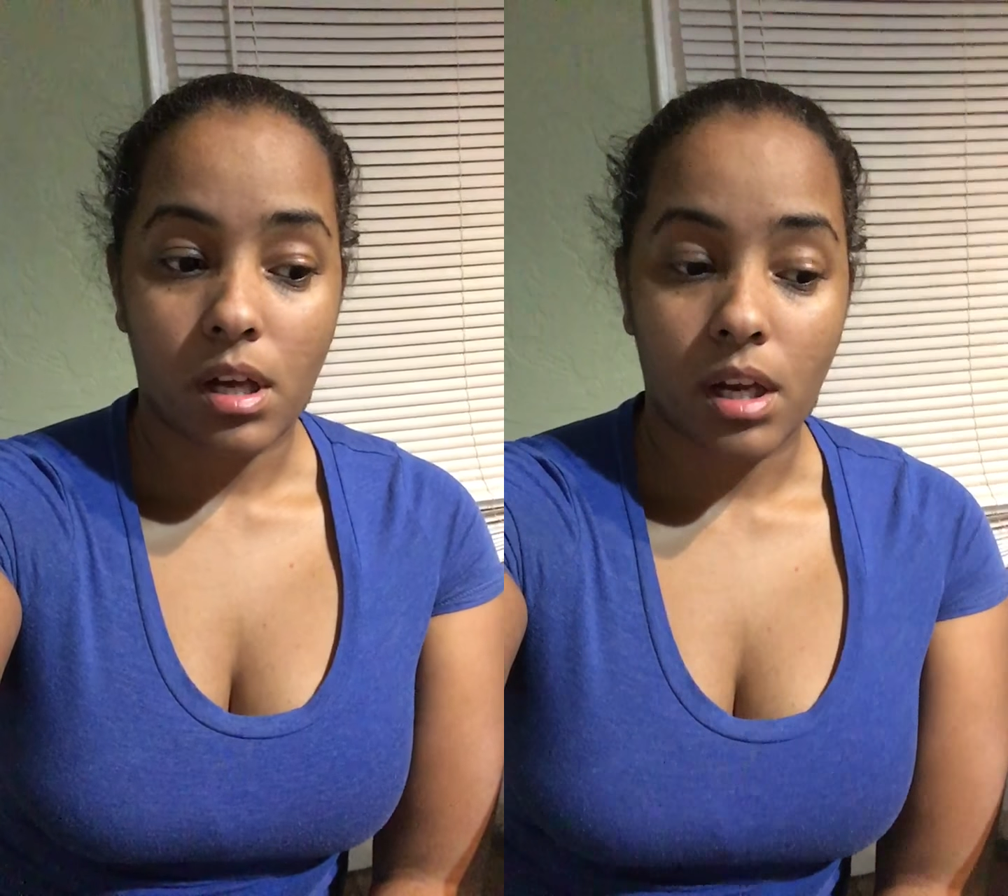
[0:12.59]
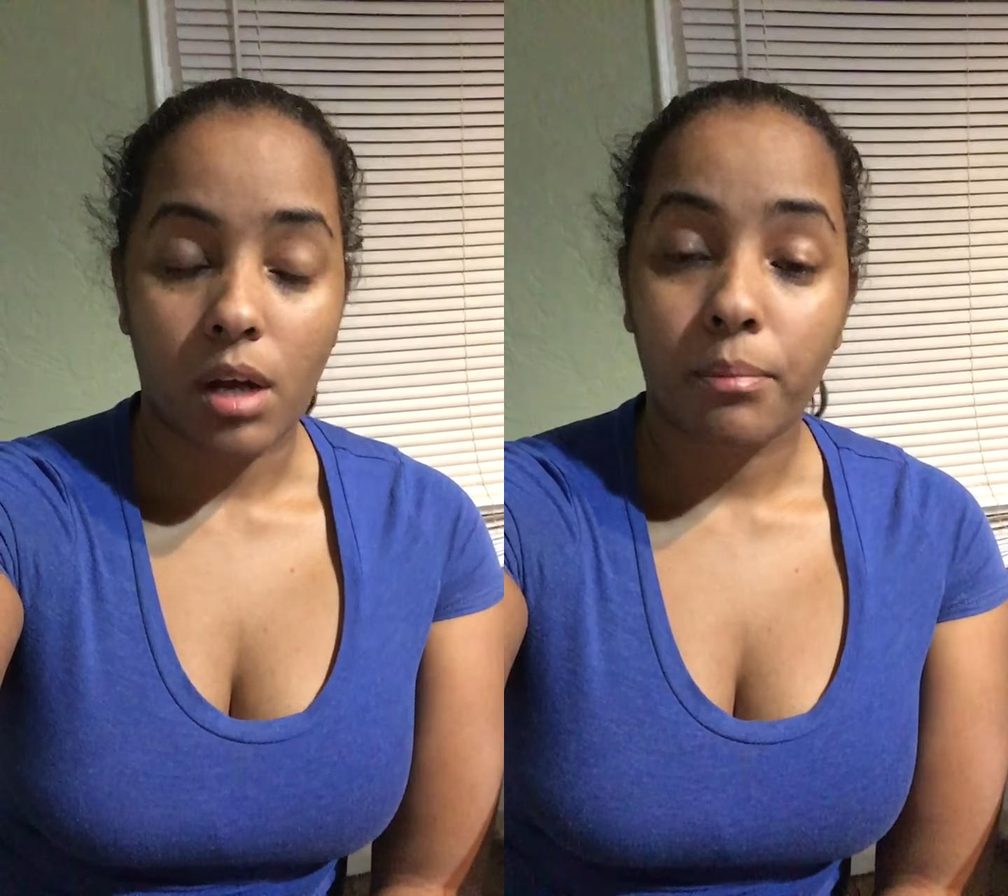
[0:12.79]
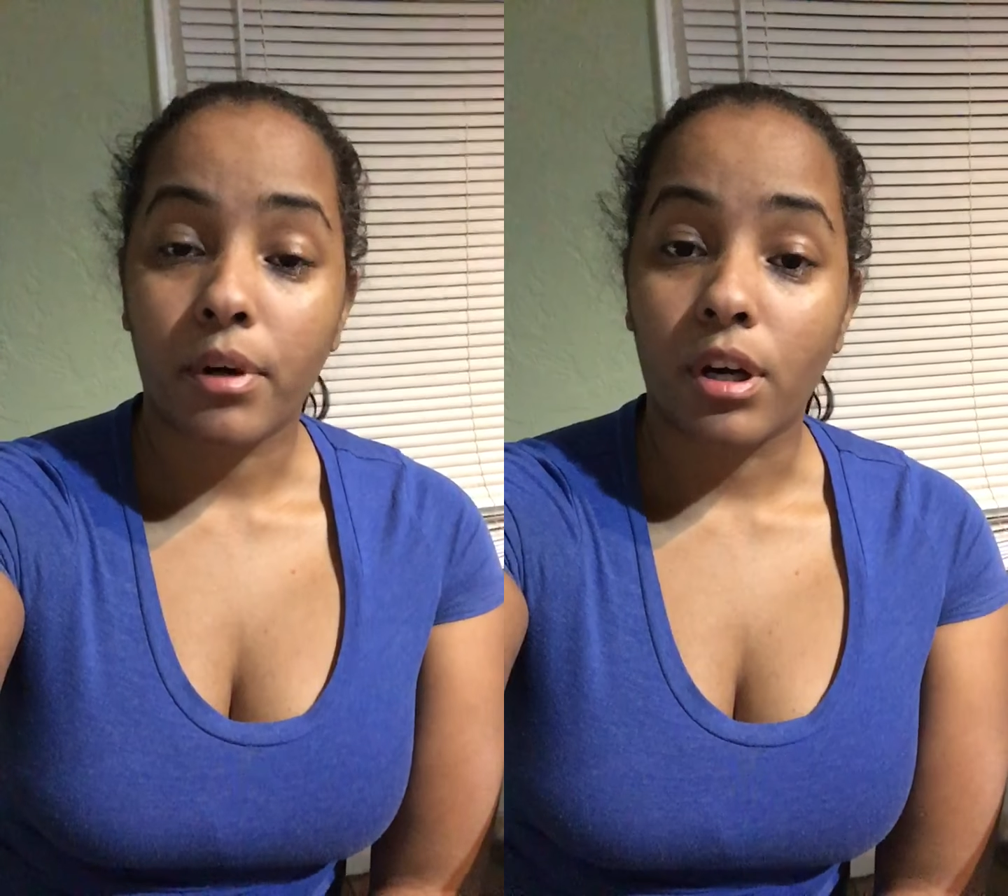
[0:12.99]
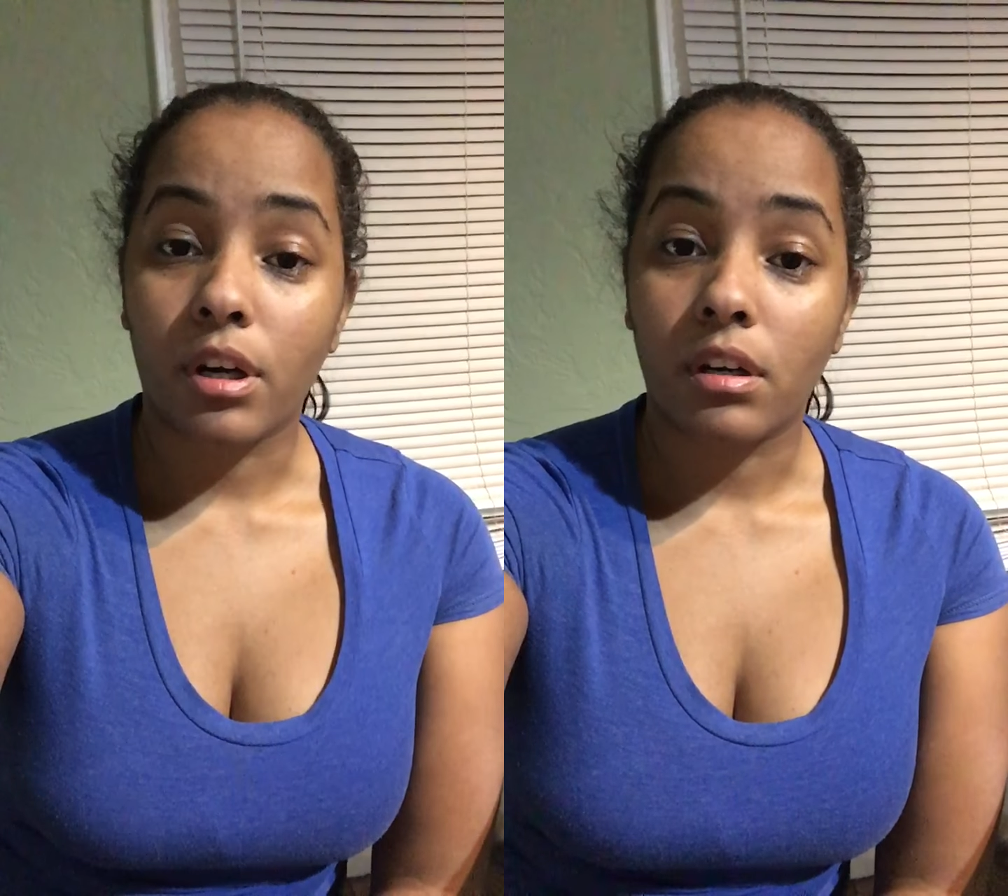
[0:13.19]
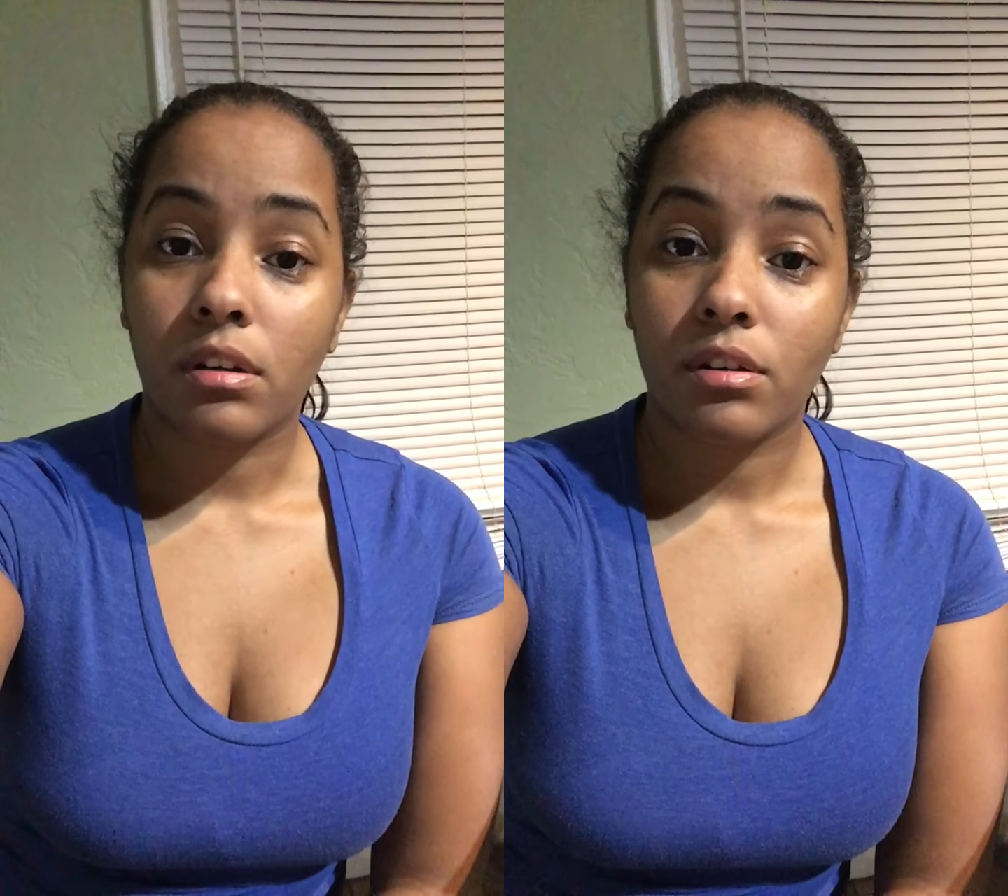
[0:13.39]
and help
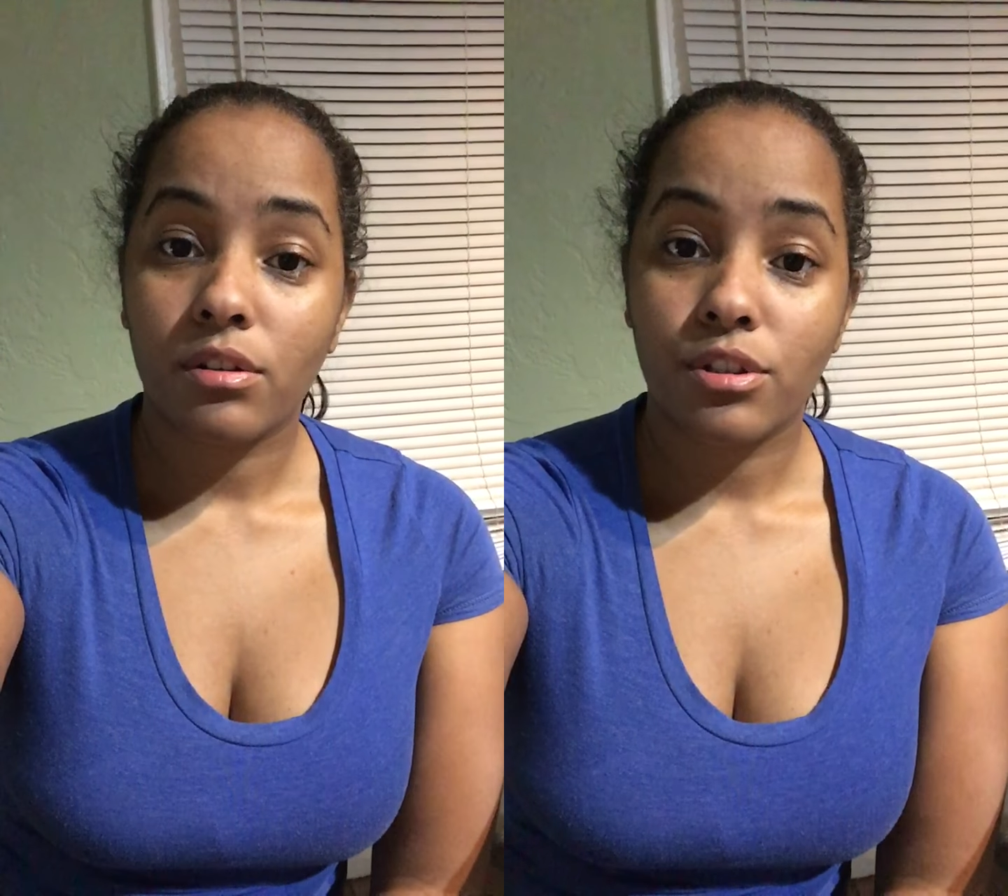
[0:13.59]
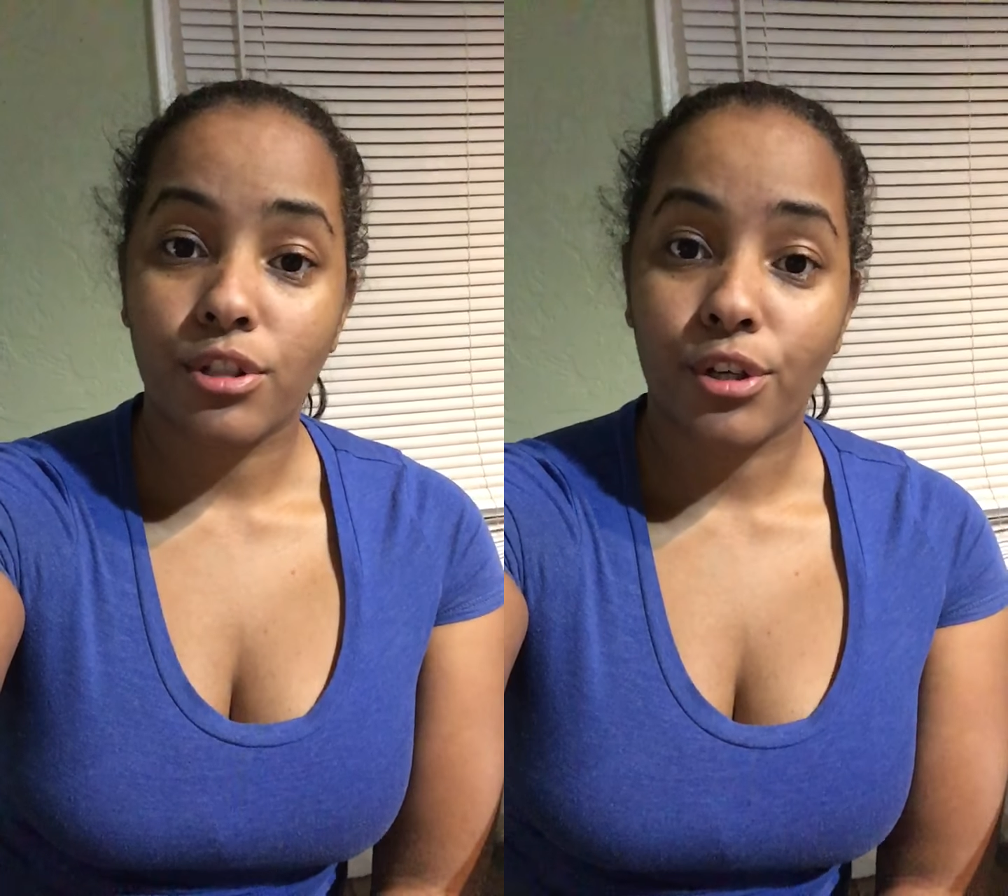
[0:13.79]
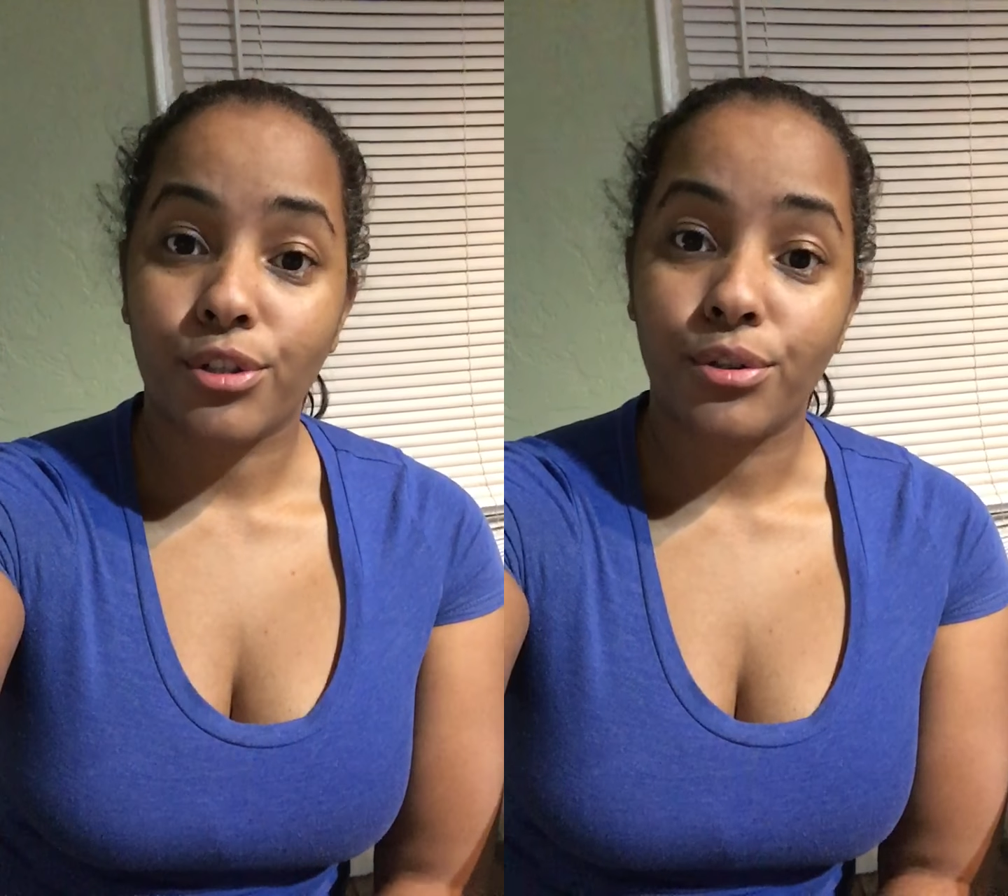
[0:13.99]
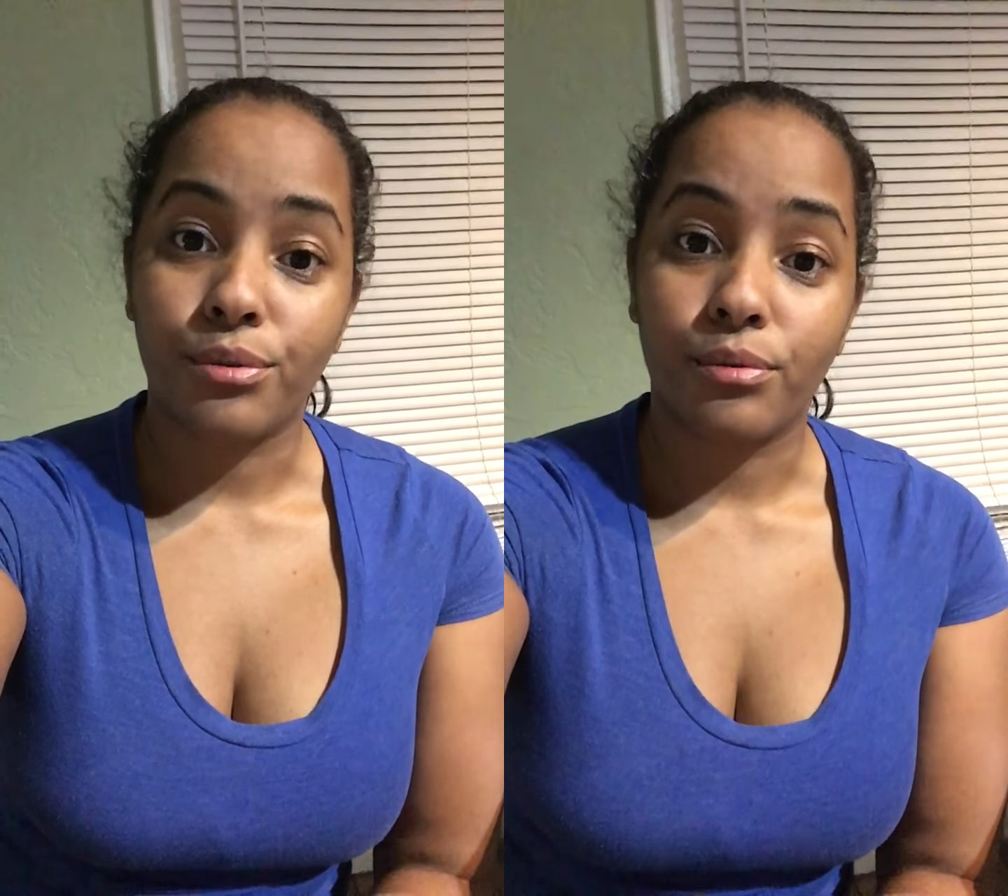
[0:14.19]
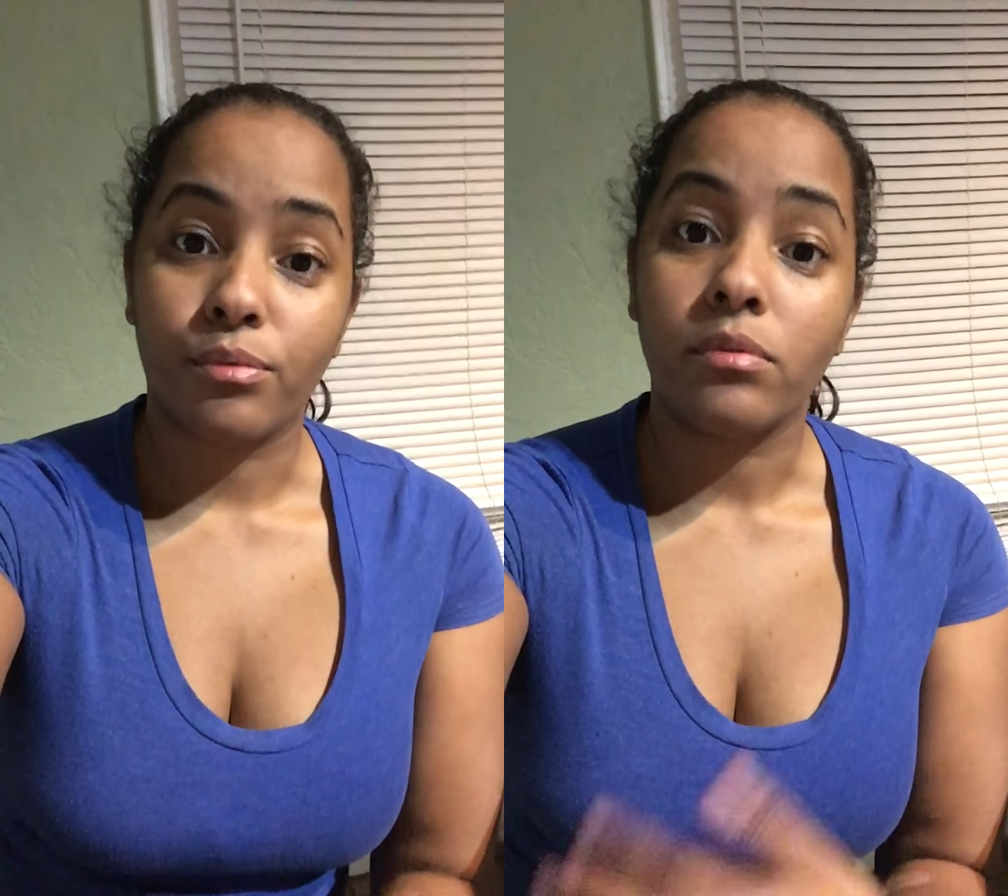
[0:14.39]
her start
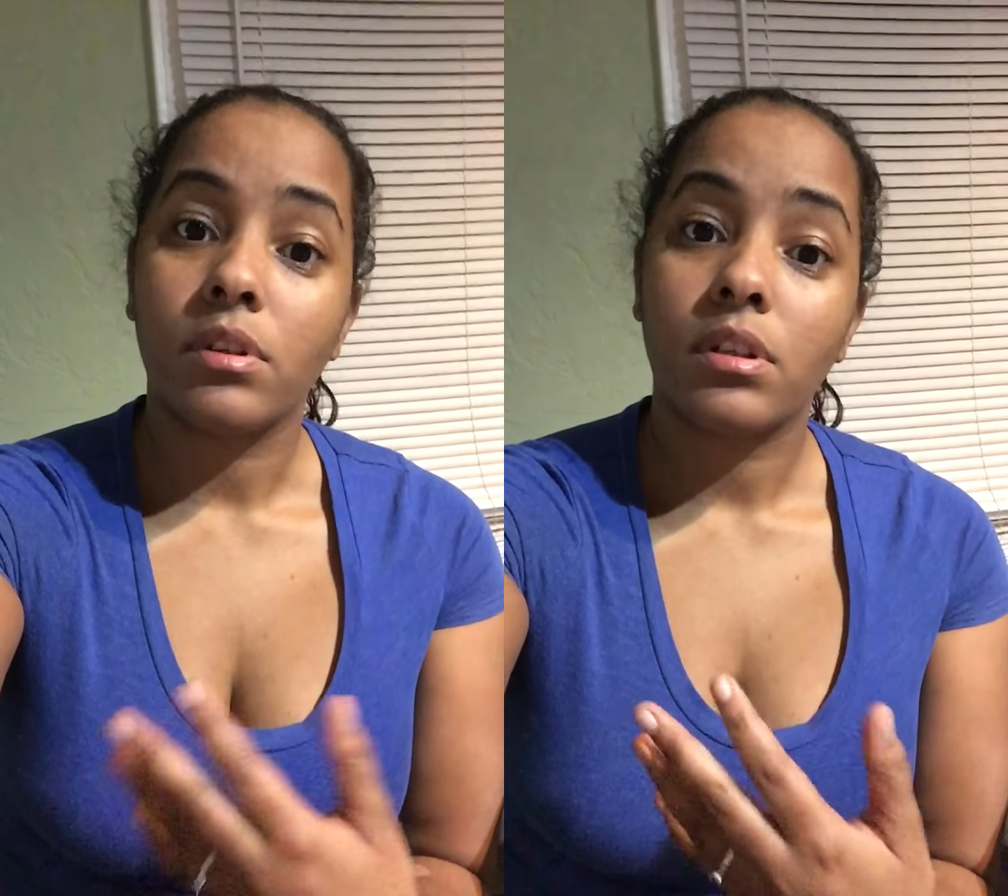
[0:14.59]
to